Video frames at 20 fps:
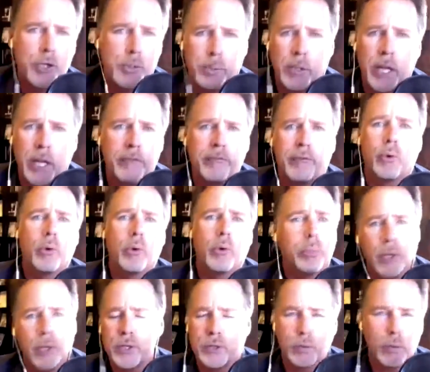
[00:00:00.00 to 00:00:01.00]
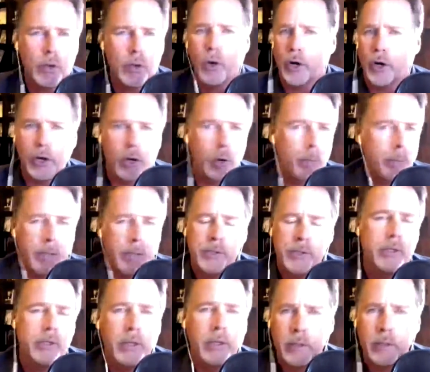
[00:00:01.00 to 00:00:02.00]
huge platform. Plus, with our help, it's
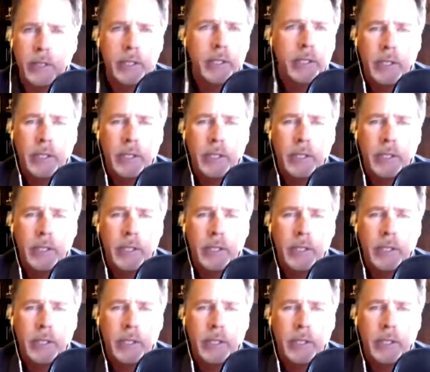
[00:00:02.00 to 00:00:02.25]
going to